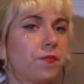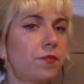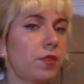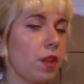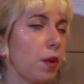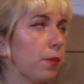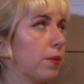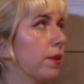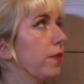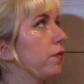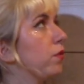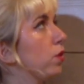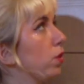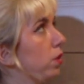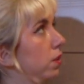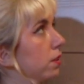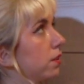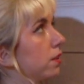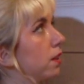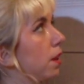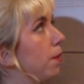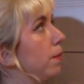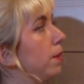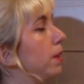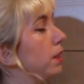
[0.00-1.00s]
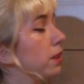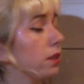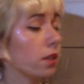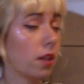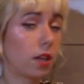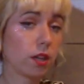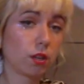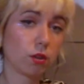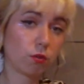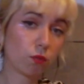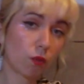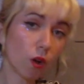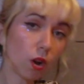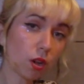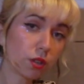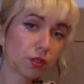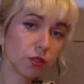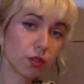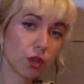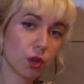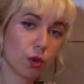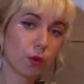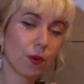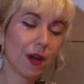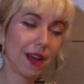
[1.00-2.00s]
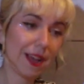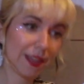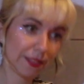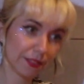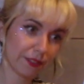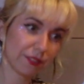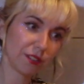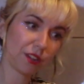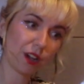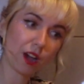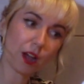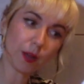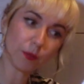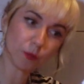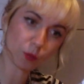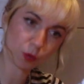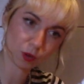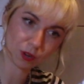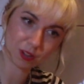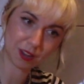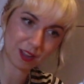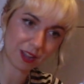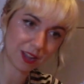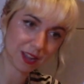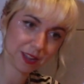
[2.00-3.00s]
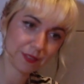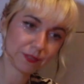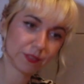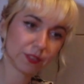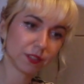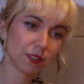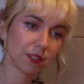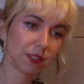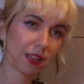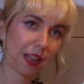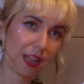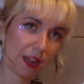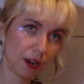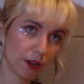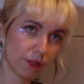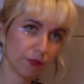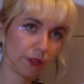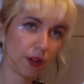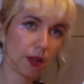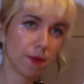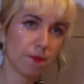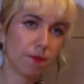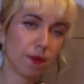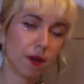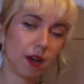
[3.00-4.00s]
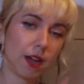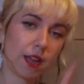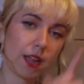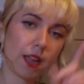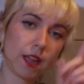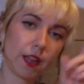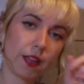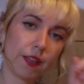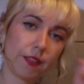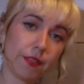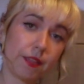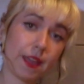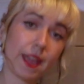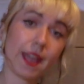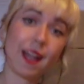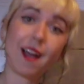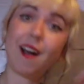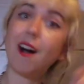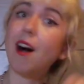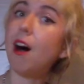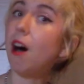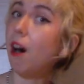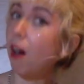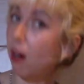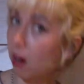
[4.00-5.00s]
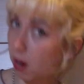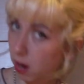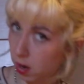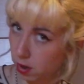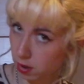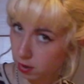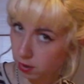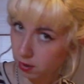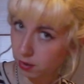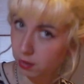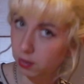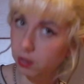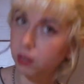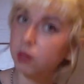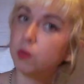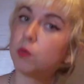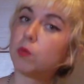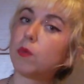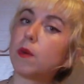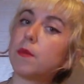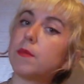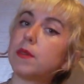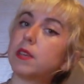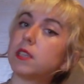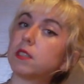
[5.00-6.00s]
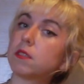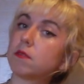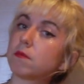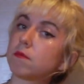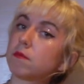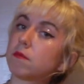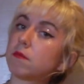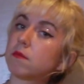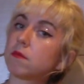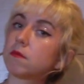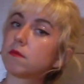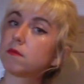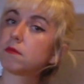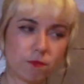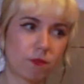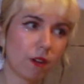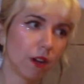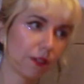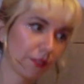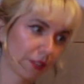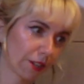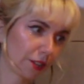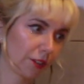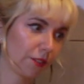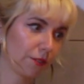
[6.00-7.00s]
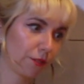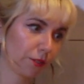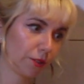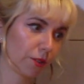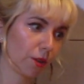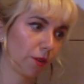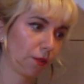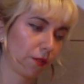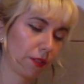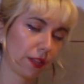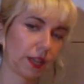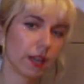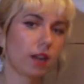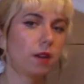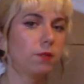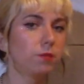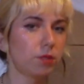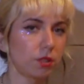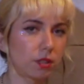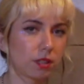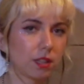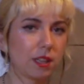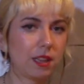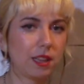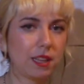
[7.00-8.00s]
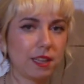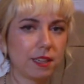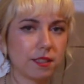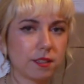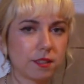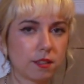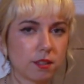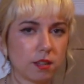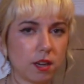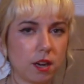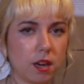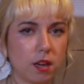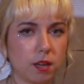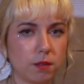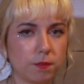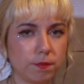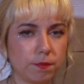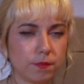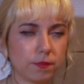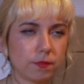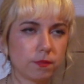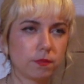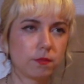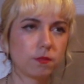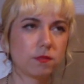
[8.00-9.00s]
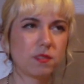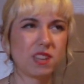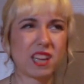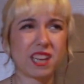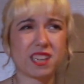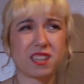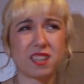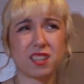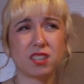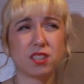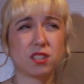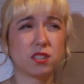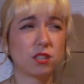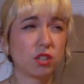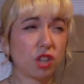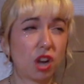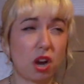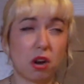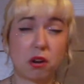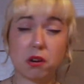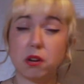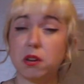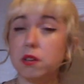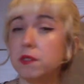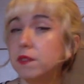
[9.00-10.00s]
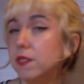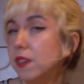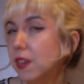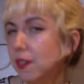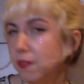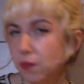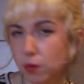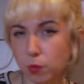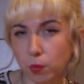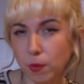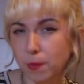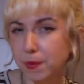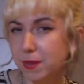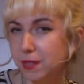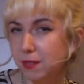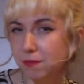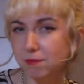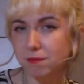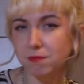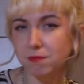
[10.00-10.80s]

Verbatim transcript: Then we have Donna Summer and Diana Ross, who at the time were alive, as clarified by "they are women." Rather than going through the whole thing, I'm just going to list like a chunk of the other women.